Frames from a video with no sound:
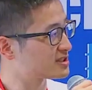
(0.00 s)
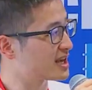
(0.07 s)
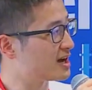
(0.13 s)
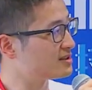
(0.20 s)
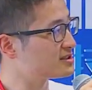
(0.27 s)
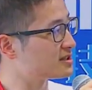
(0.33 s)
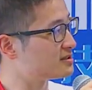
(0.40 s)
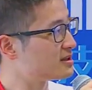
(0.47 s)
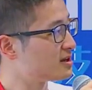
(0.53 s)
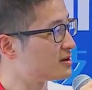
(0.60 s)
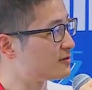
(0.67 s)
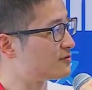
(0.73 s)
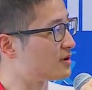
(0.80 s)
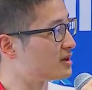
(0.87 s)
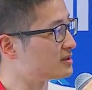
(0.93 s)
content
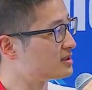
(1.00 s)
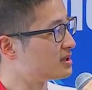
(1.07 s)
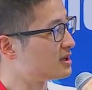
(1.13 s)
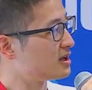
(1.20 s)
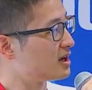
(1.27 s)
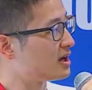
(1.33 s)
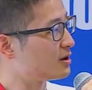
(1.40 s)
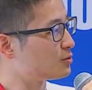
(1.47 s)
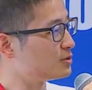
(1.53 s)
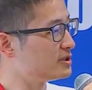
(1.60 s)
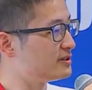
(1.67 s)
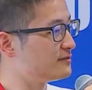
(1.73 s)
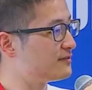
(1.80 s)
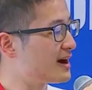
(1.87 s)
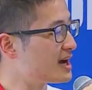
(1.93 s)
from, uh, we
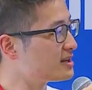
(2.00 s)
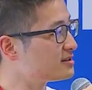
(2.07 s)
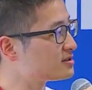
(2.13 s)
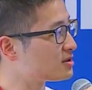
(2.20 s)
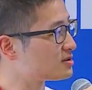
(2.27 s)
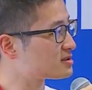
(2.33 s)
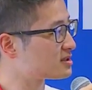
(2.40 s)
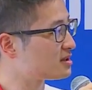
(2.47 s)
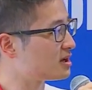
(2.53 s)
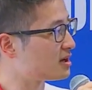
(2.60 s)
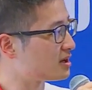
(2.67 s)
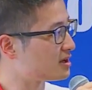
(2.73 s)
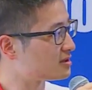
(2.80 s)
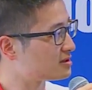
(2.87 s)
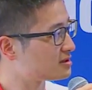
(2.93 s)
divided those,
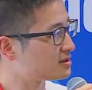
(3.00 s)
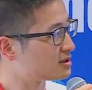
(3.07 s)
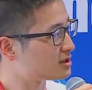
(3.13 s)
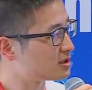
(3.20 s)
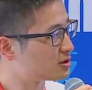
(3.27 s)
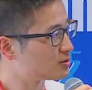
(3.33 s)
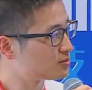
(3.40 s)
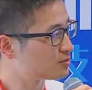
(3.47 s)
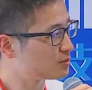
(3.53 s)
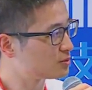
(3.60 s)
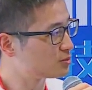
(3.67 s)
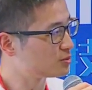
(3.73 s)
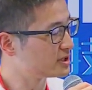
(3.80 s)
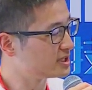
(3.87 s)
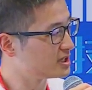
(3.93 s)
uh,
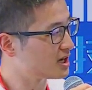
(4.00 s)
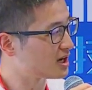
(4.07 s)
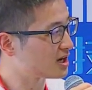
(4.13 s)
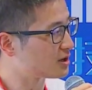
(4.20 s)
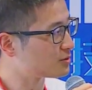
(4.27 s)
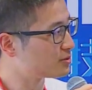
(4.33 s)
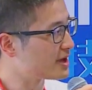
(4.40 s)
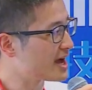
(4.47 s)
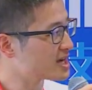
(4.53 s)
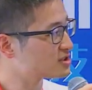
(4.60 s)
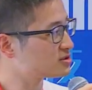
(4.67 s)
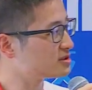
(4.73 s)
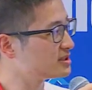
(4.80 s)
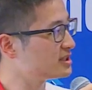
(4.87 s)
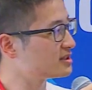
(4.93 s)
we, uh, we
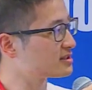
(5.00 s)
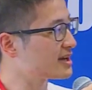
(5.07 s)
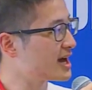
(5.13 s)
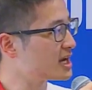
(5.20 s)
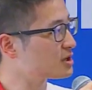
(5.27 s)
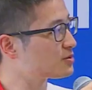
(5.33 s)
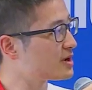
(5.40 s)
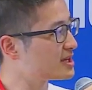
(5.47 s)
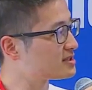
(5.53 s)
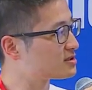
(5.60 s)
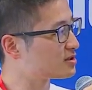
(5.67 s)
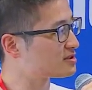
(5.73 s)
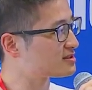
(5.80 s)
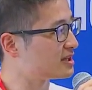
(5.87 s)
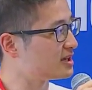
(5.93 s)
actually categorize
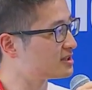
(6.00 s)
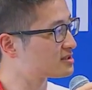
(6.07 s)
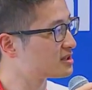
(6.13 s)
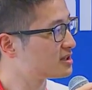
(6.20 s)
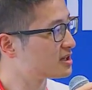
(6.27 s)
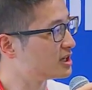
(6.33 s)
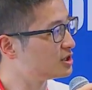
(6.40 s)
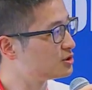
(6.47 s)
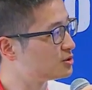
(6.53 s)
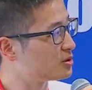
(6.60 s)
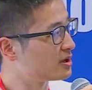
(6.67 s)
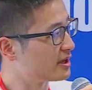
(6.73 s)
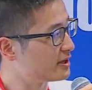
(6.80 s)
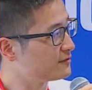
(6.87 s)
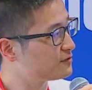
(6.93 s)
those things into
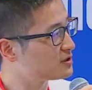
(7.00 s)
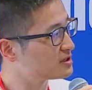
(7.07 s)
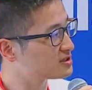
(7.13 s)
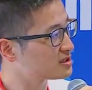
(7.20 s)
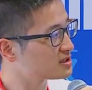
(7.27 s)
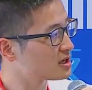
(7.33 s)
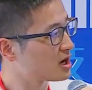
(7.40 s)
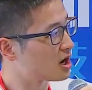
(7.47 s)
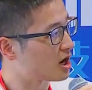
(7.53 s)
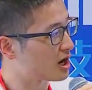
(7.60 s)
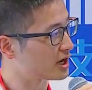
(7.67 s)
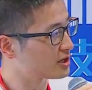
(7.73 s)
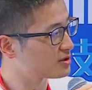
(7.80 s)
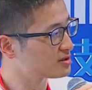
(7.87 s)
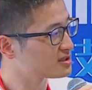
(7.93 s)
influencers,
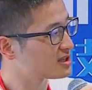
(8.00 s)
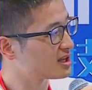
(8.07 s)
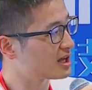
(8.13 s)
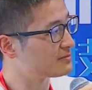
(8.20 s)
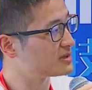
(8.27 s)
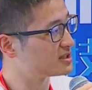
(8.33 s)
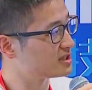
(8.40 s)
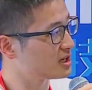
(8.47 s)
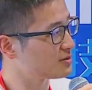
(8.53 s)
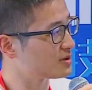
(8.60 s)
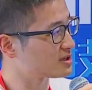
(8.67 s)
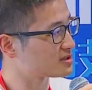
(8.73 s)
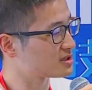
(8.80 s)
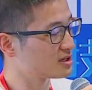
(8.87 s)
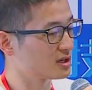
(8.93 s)
articles, and
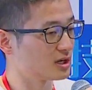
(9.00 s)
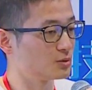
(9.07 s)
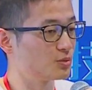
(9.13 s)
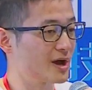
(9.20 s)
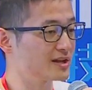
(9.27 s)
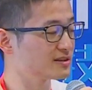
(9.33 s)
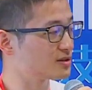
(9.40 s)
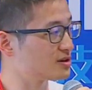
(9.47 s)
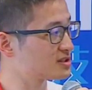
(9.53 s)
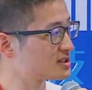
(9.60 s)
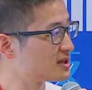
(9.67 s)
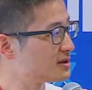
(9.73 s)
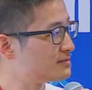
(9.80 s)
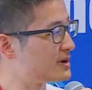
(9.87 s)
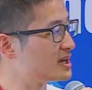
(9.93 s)
materials, and rank those
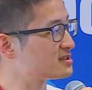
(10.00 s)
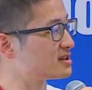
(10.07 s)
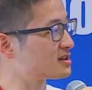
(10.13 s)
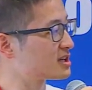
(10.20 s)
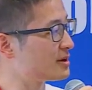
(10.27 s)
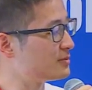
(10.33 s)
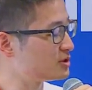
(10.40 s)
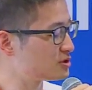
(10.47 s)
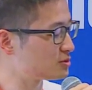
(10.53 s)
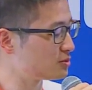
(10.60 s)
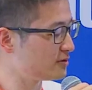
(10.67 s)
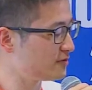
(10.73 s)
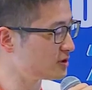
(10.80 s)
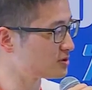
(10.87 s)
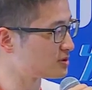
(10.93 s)
based on community
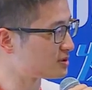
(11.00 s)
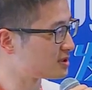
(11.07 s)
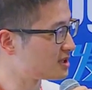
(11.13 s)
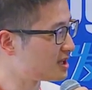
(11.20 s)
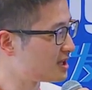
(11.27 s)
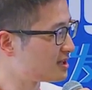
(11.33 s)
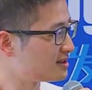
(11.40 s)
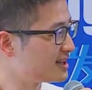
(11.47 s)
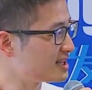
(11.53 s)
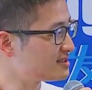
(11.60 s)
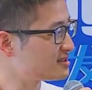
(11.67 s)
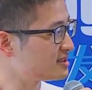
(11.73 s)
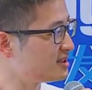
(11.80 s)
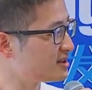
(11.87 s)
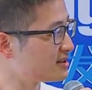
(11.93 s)
review. Let's
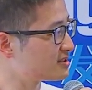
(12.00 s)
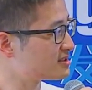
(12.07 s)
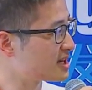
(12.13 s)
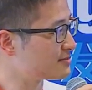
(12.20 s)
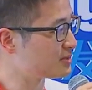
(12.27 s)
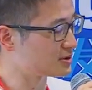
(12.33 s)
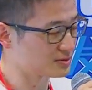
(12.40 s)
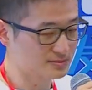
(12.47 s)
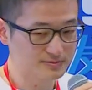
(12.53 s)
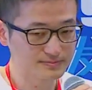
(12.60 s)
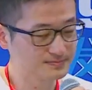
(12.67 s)
see an example.